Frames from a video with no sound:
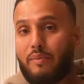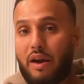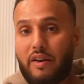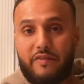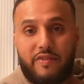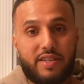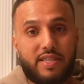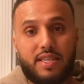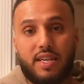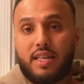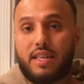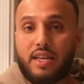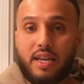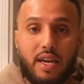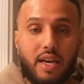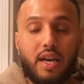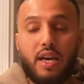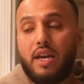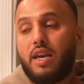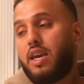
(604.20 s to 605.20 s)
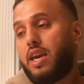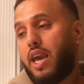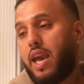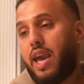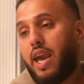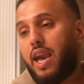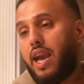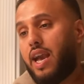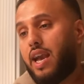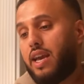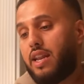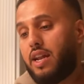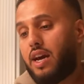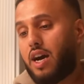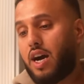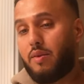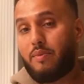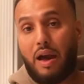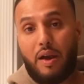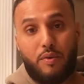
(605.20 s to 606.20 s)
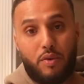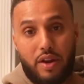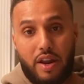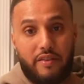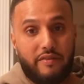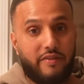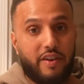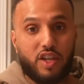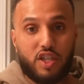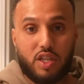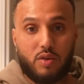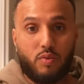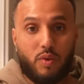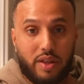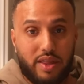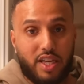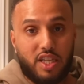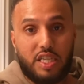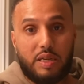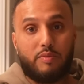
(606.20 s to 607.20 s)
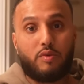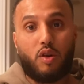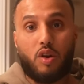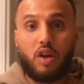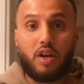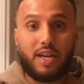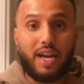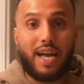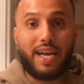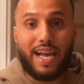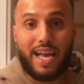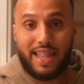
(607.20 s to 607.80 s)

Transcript: my facility and um, I would envision what the gym will look like.